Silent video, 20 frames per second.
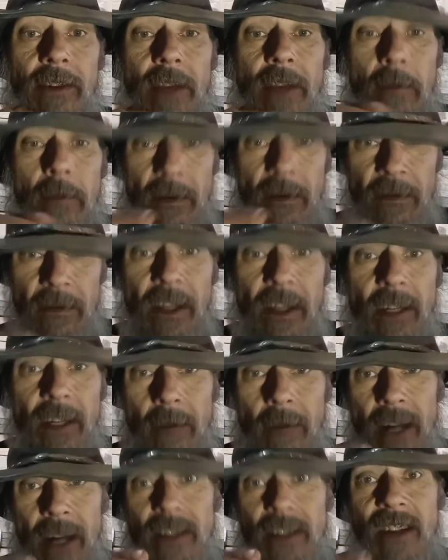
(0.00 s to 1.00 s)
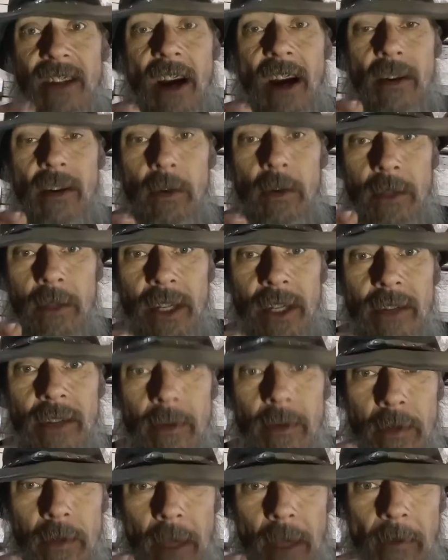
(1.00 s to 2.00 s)
They've been victimized, Stockholm
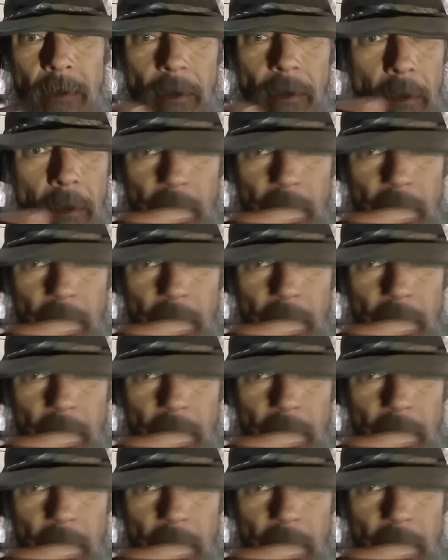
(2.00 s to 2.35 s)
syndrome. Some of them are